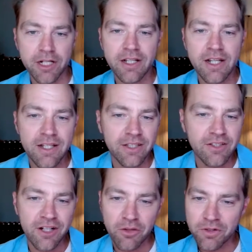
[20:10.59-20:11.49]
But
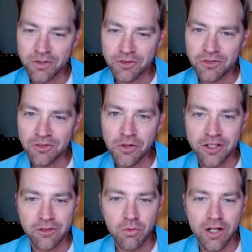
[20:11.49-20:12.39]
this is another one of those
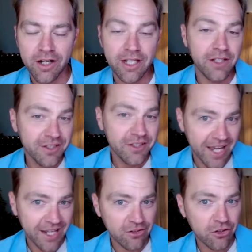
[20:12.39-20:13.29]
stories where, in this
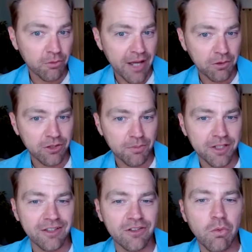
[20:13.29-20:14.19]
case, your back was
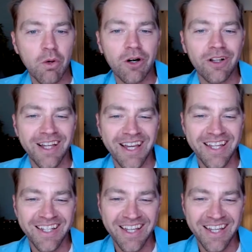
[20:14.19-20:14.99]
up against the wall.